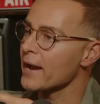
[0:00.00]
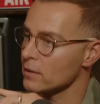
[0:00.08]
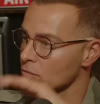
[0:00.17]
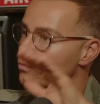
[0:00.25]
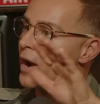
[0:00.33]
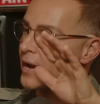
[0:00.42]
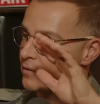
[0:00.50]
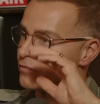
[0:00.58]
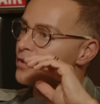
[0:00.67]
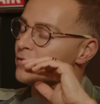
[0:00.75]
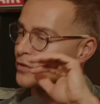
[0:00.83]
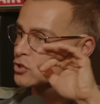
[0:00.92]
right, right.
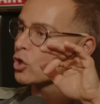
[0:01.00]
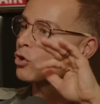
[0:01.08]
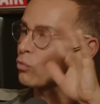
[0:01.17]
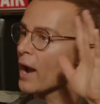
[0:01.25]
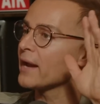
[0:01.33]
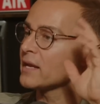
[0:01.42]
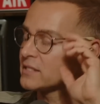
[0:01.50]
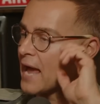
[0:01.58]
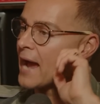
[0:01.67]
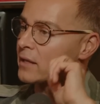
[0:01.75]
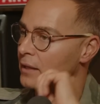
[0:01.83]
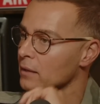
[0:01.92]
So for the fraternal I right, feel
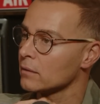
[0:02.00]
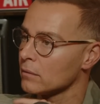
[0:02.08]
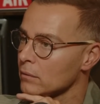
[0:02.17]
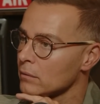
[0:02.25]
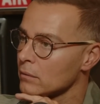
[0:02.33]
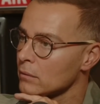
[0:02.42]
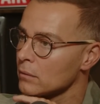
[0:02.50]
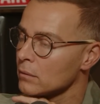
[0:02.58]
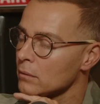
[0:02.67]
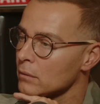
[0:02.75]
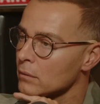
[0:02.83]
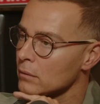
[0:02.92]
exactly. Like that has
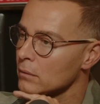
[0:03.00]
yeah.